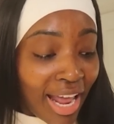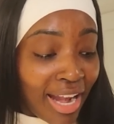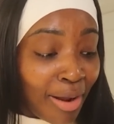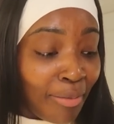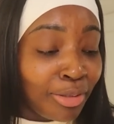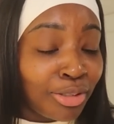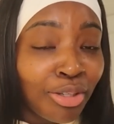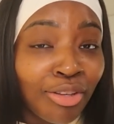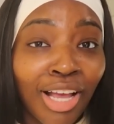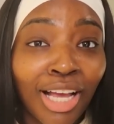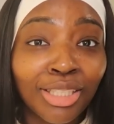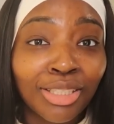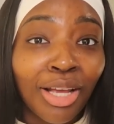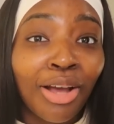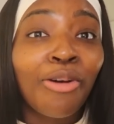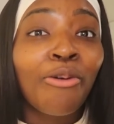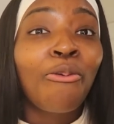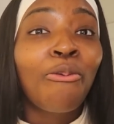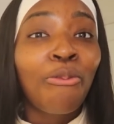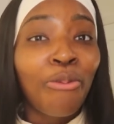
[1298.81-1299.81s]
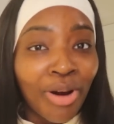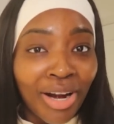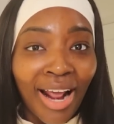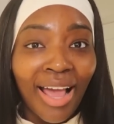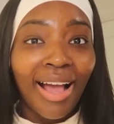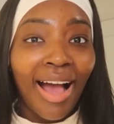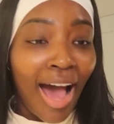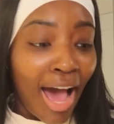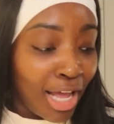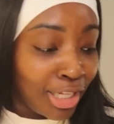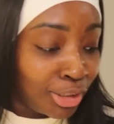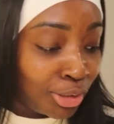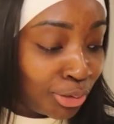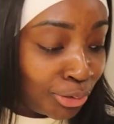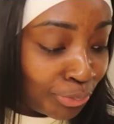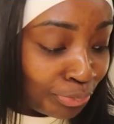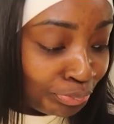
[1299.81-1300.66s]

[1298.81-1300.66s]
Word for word: and i'm gonna show you guys what i got too